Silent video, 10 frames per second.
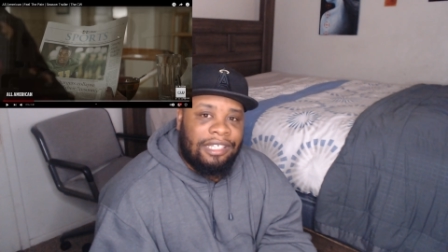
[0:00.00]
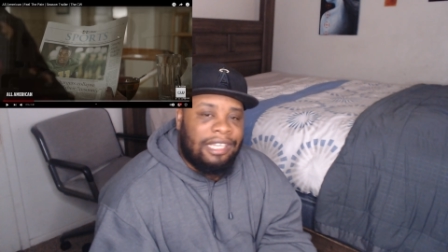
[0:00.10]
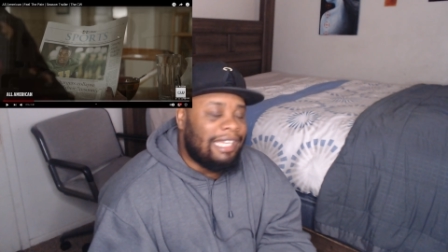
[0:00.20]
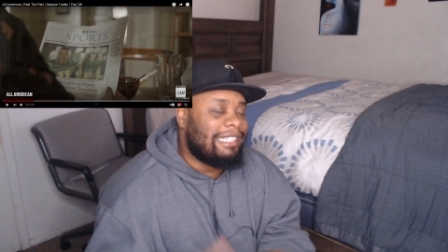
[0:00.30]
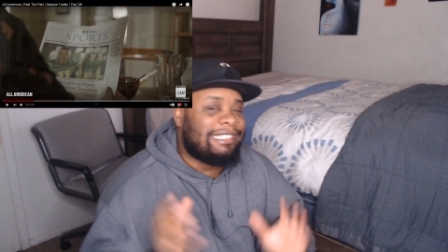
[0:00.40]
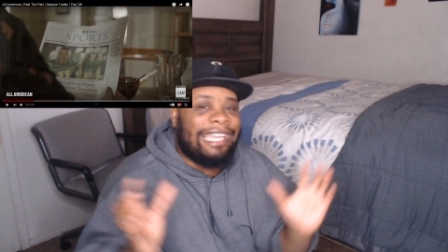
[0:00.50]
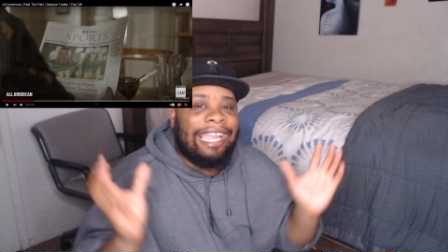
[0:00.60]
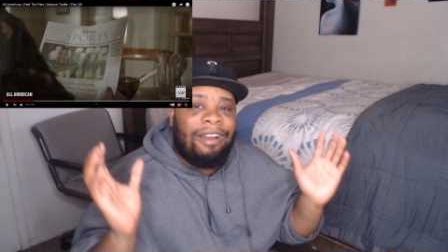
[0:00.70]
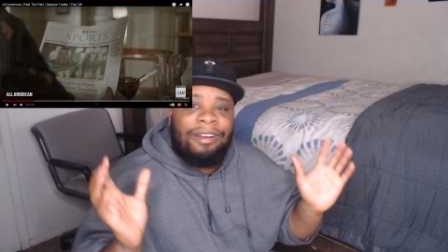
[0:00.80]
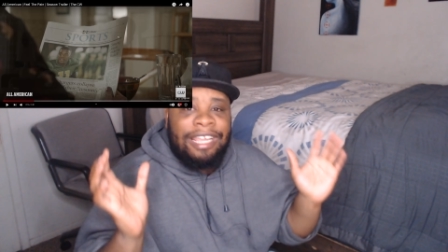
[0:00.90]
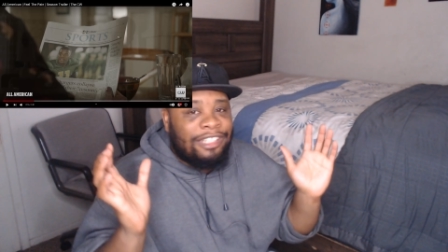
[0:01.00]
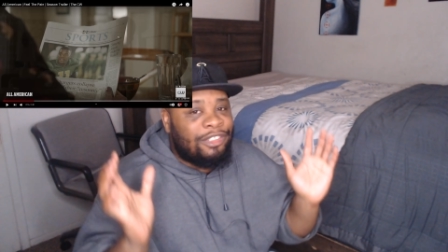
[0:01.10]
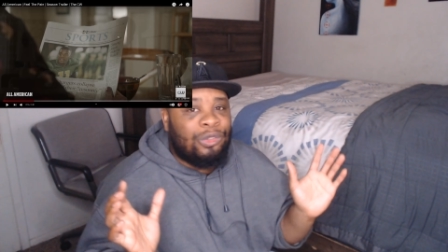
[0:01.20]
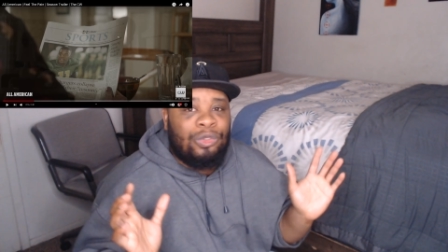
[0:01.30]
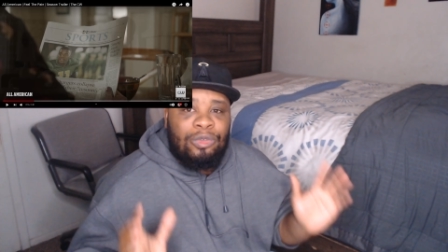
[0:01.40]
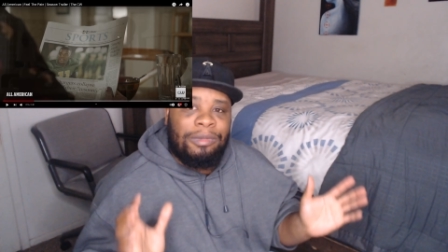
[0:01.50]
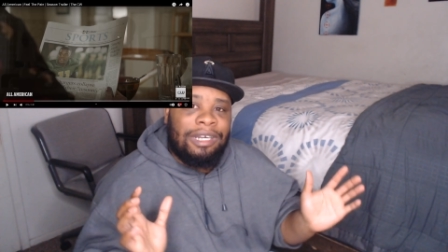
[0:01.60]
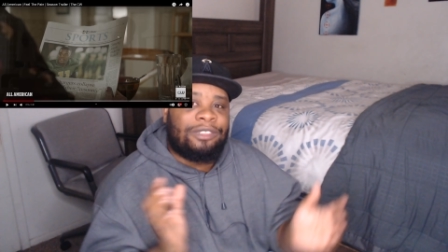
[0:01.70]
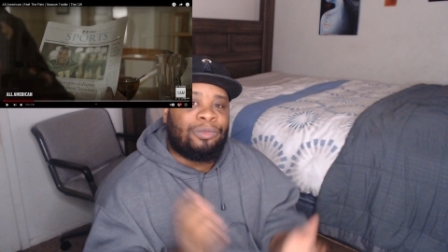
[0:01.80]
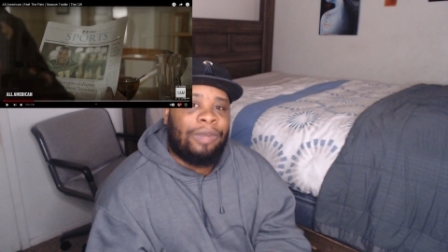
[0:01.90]
He's carrying too
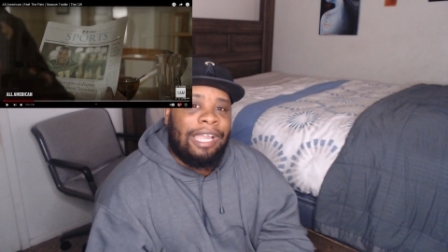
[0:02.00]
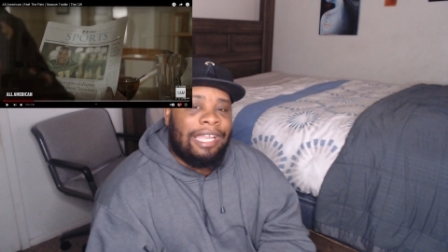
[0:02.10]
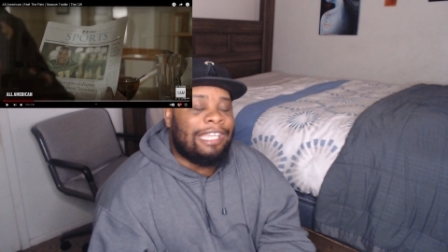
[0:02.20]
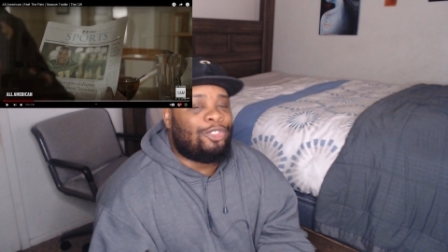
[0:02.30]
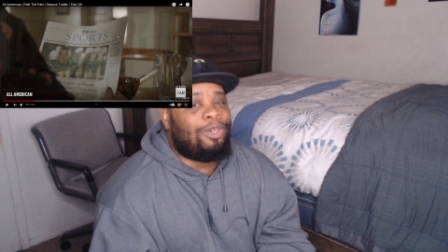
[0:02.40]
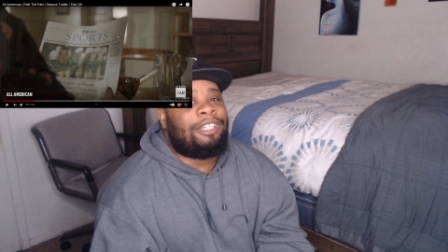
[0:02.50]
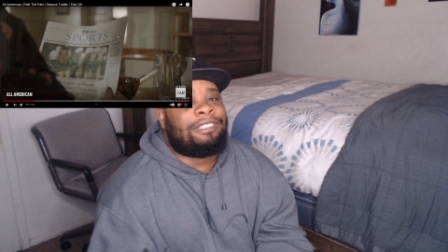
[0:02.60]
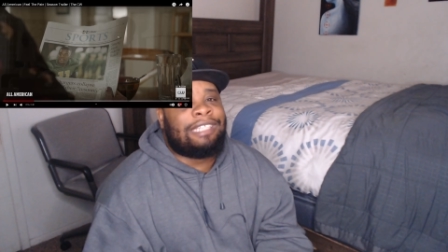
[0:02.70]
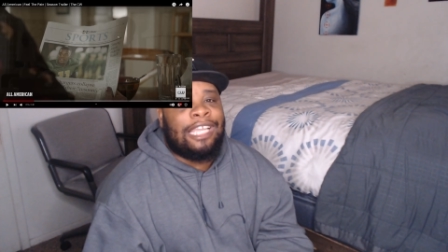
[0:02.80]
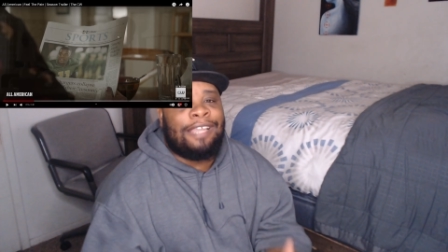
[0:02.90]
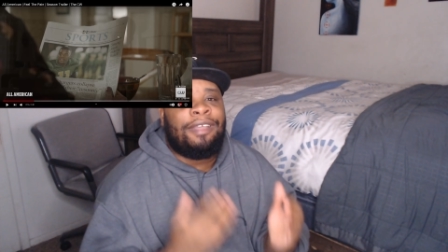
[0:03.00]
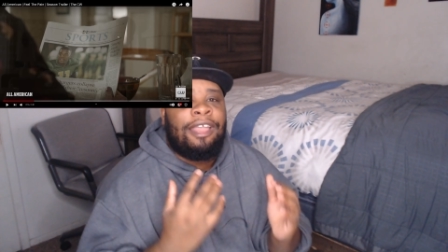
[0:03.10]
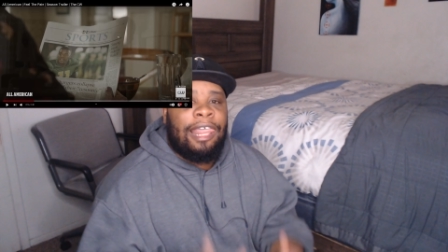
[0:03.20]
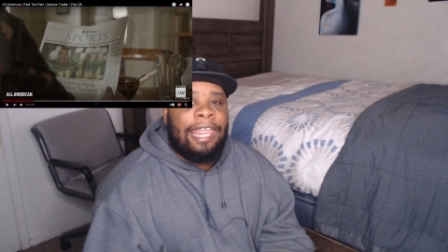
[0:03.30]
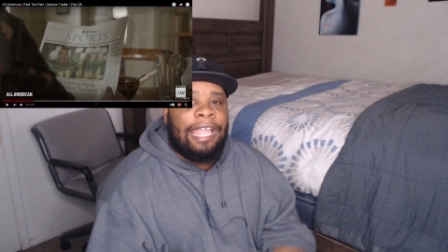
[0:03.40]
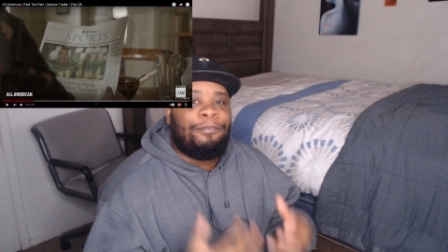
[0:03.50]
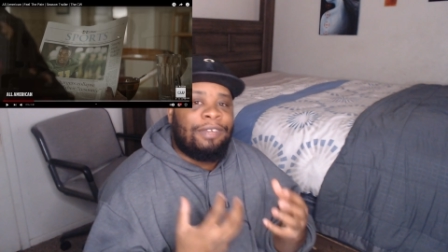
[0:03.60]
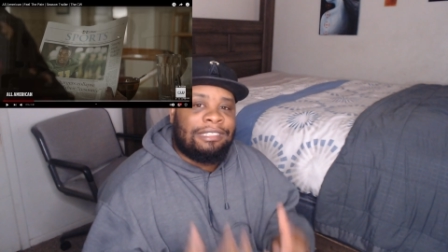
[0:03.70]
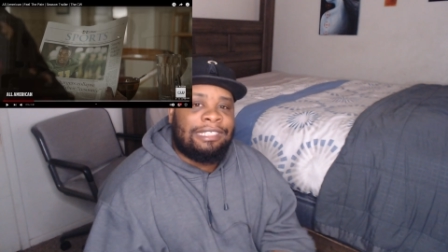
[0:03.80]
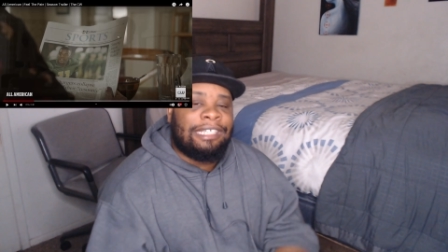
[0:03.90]
much weight. He trying to save every
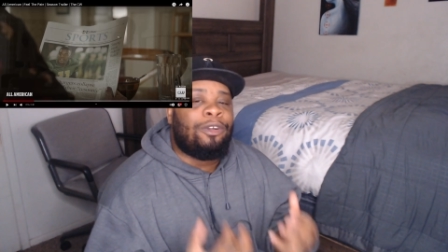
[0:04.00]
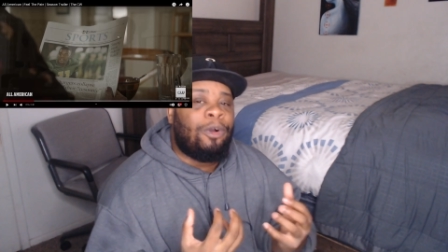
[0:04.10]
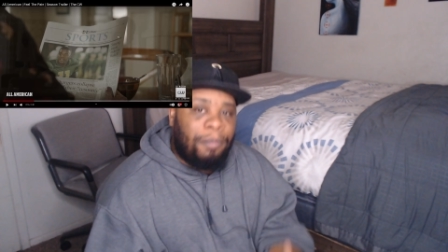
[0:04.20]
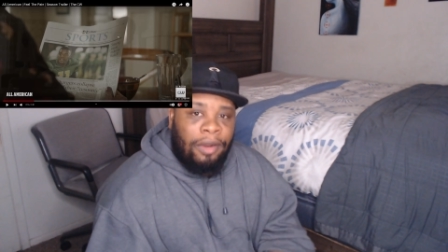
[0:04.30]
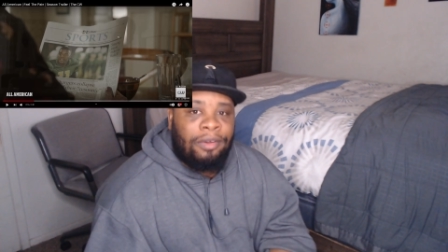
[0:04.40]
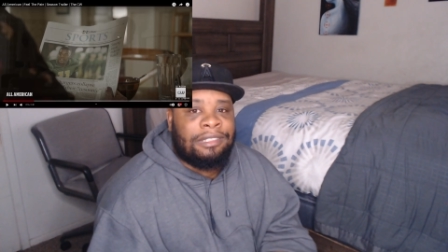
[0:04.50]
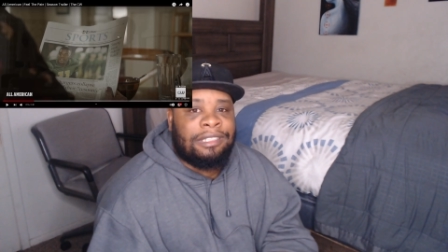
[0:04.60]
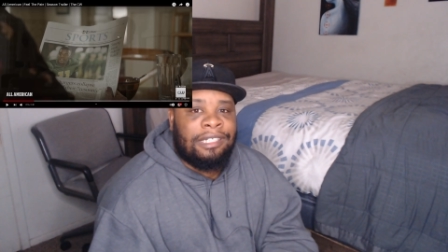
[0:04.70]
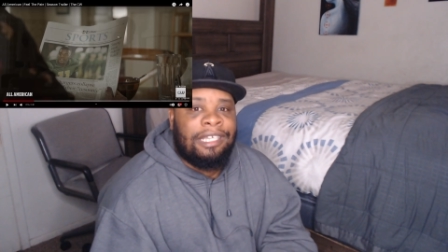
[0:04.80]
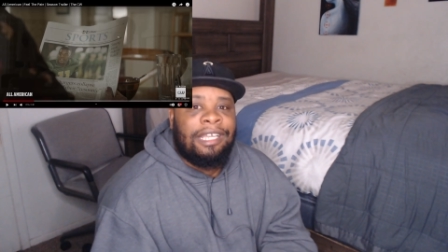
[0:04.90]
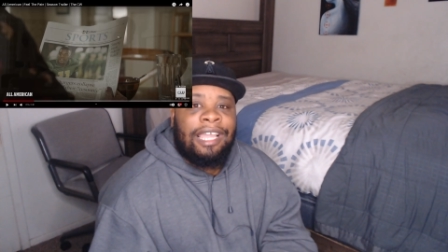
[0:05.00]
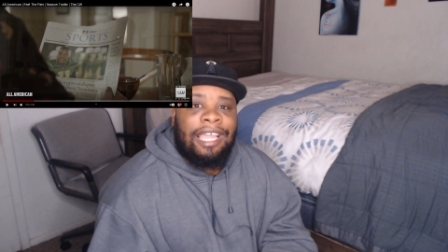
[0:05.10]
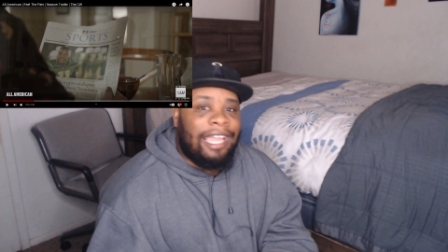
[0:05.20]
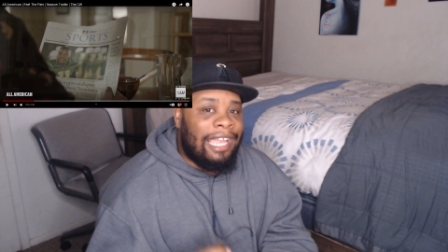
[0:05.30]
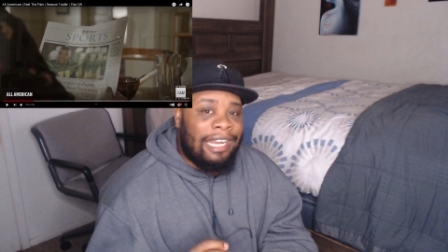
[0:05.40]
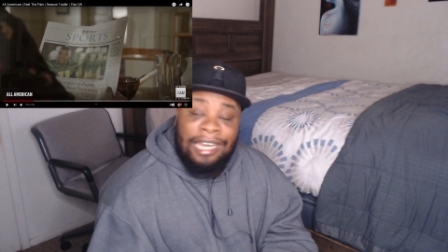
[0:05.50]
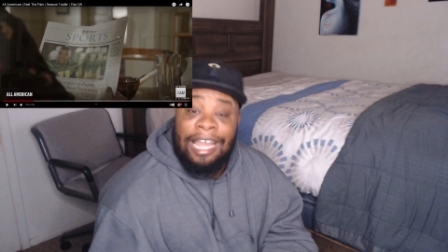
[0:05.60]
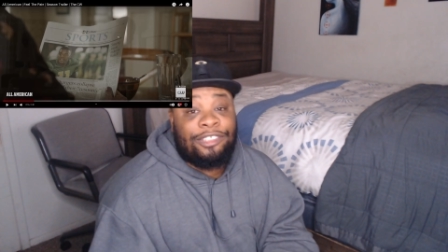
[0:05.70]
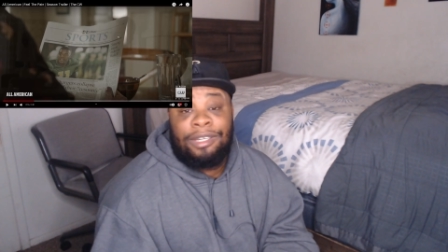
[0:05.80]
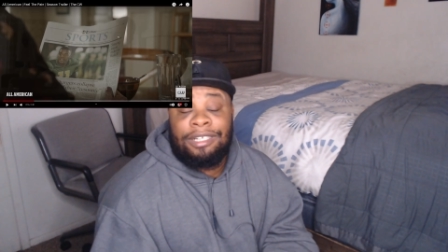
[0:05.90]
single person and
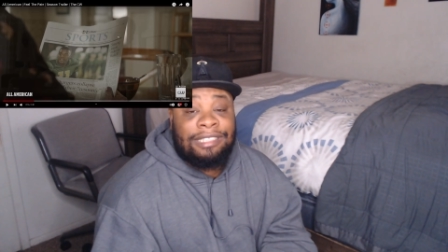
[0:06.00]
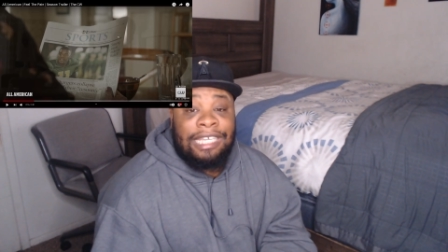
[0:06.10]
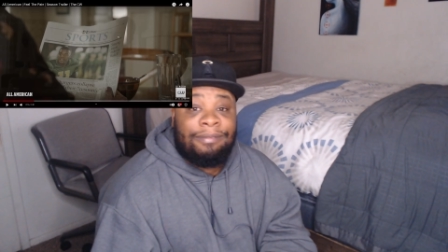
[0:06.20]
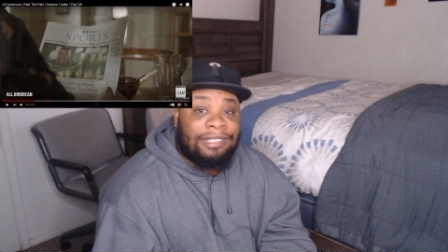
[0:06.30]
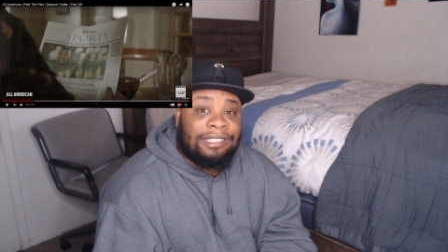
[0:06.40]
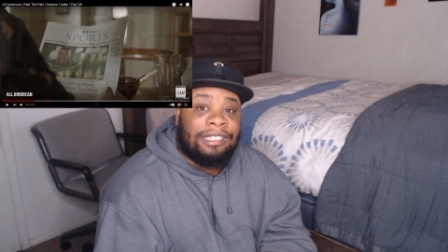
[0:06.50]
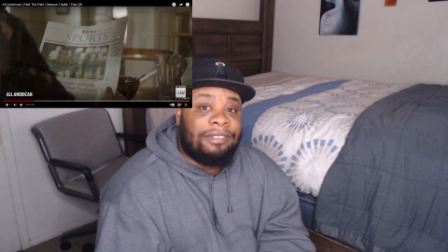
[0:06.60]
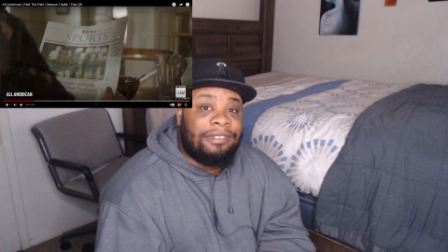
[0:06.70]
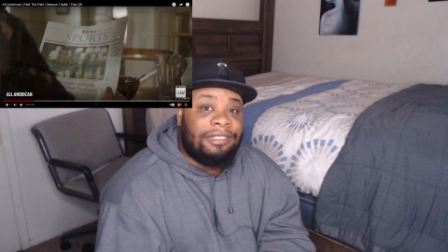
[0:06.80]
not try to save himself.